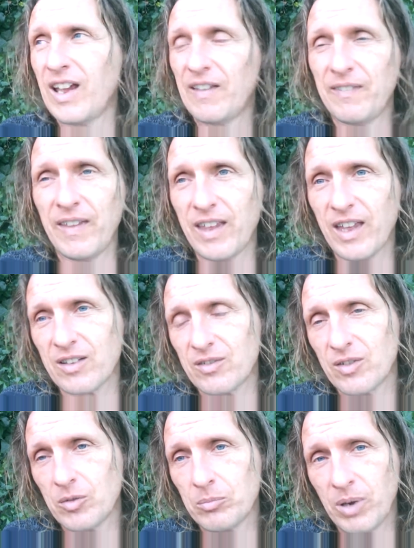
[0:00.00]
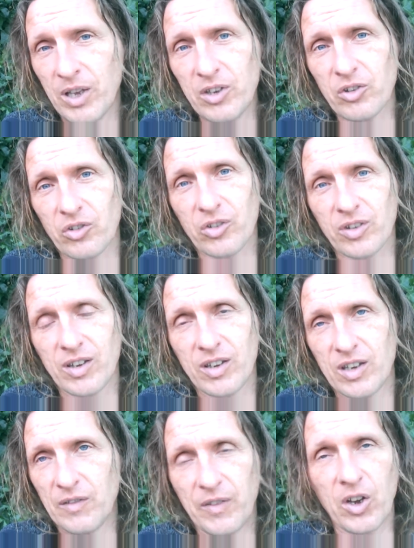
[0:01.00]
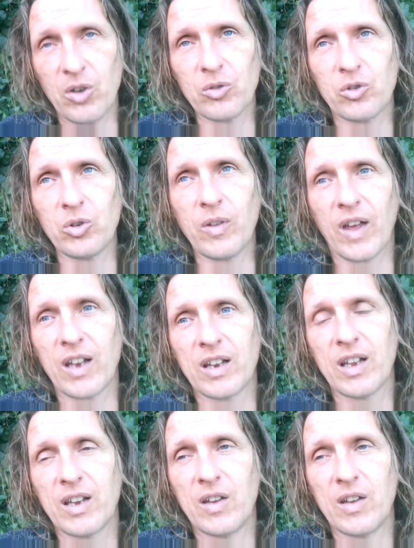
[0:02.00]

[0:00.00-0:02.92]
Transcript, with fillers: and they get punished if they don't do that